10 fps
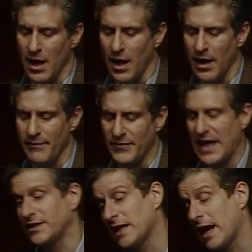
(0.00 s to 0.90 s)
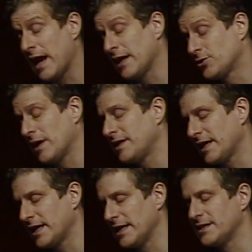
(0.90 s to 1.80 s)
Um, that's and, and, so I think
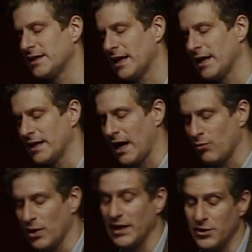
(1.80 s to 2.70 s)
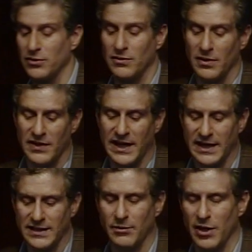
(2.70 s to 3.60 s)
it is. I really do think
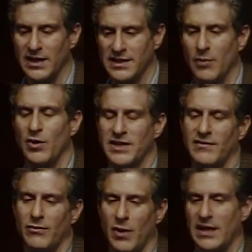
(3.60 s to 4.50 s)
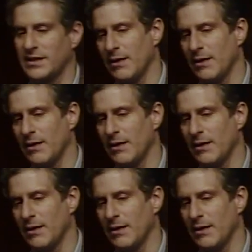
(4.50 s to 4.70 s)
it's some, a somewhat different mindset.